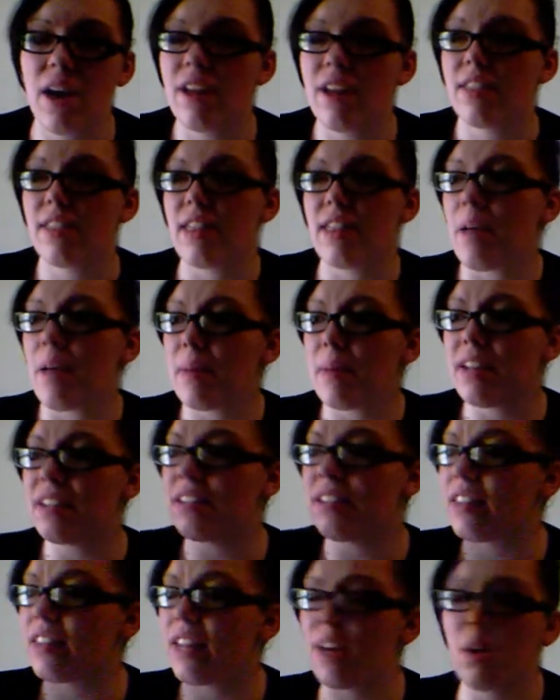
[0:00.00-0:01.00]
then that means
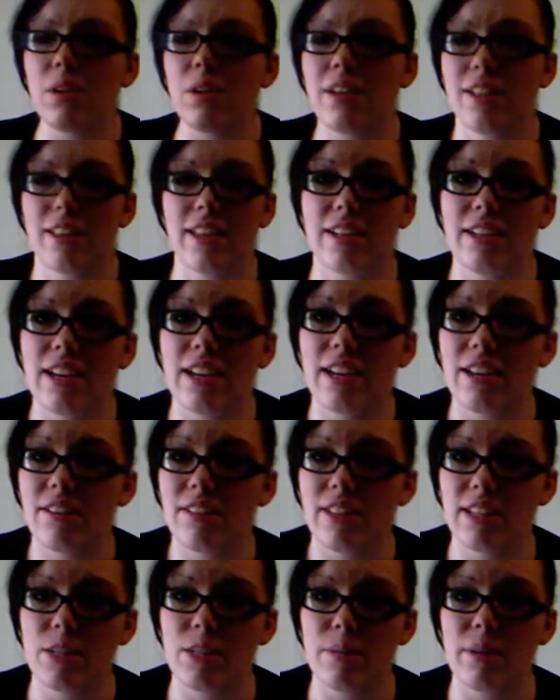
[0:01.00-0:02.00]
that they only think negative
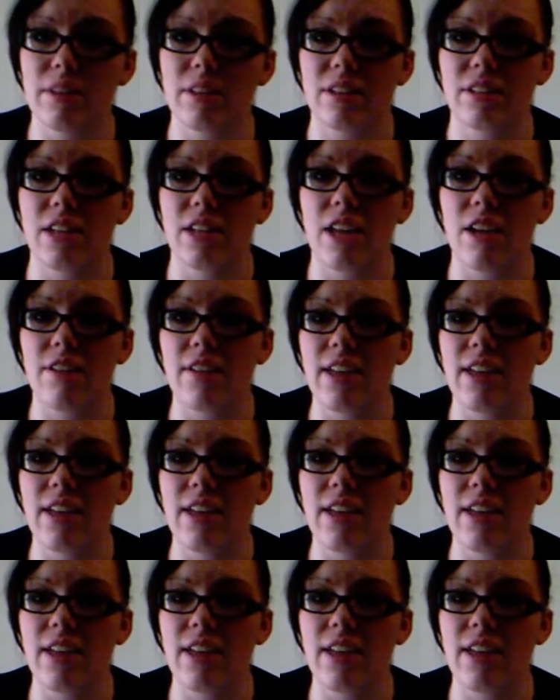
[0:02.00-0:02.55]
things about themselves,